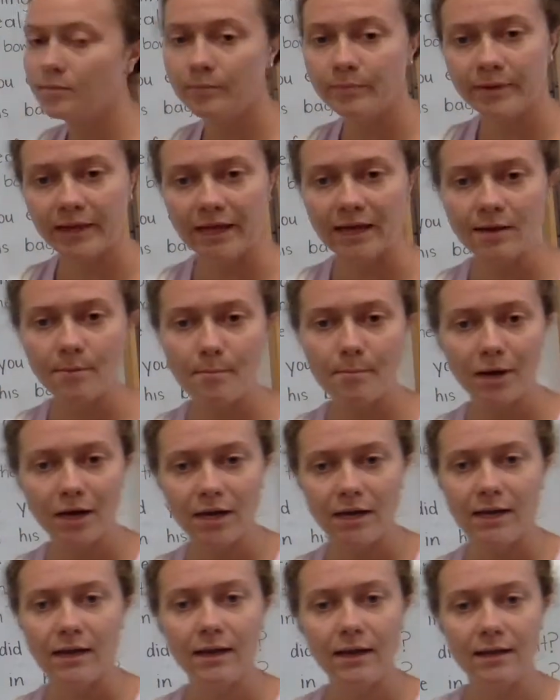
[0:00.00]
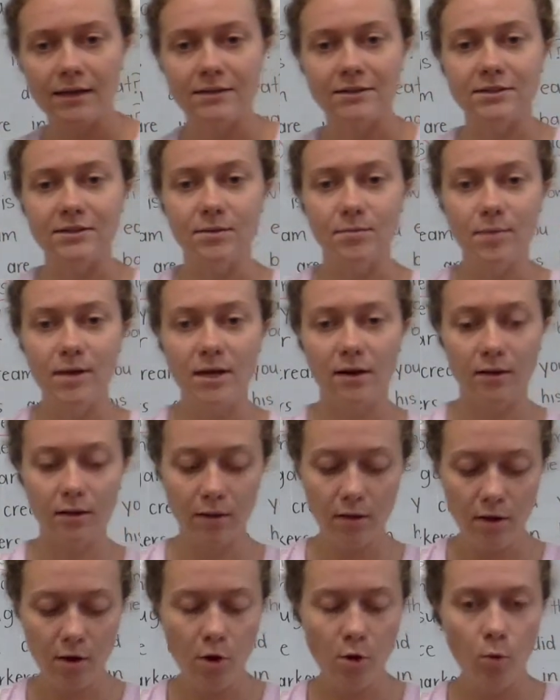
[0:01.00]
Blank money is the meal.
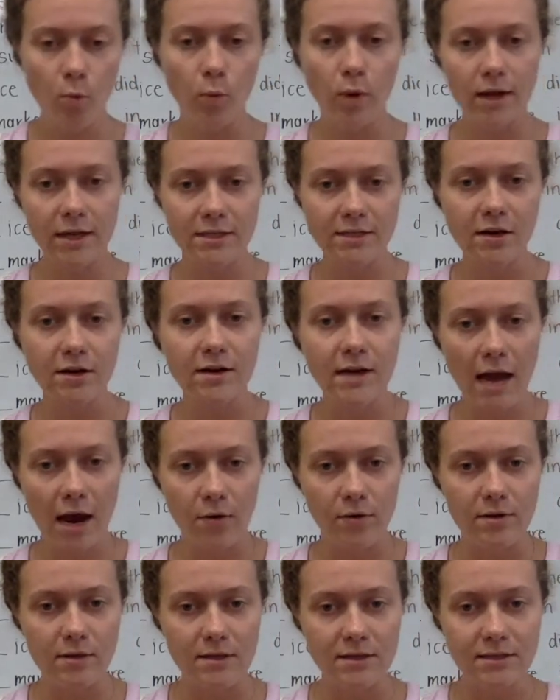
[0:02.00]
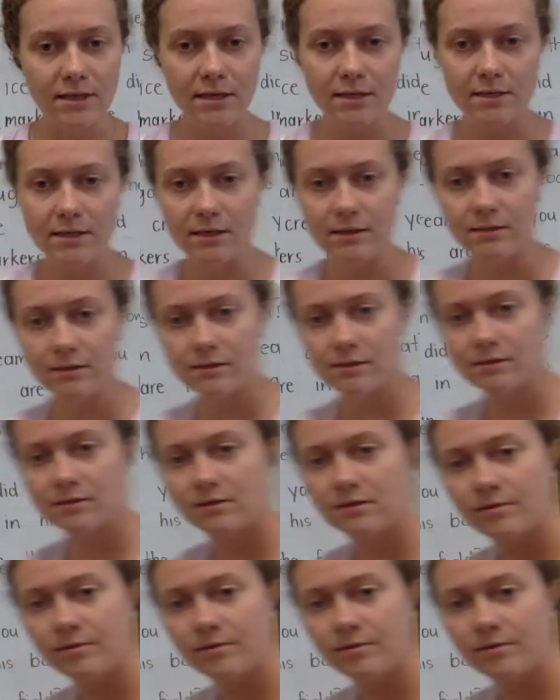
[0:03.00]
What is our noun in the sentence?